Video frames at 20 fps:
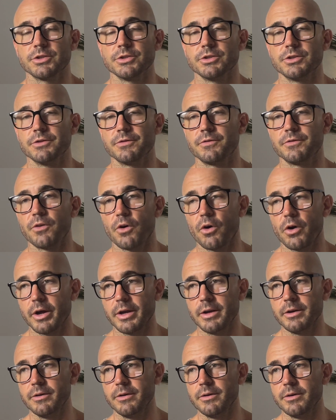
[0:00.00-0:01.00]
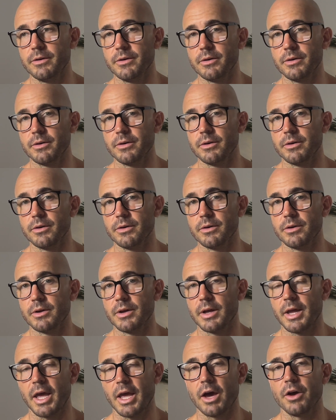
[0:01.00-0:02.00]
define
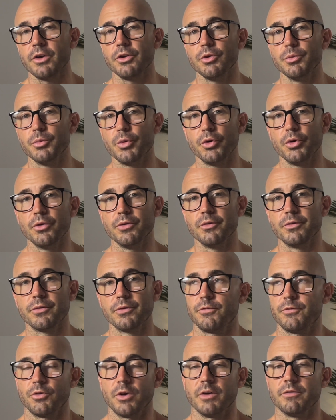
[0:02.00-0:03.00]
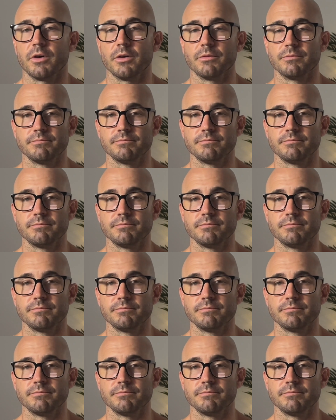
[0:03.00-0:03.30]
how you move forever.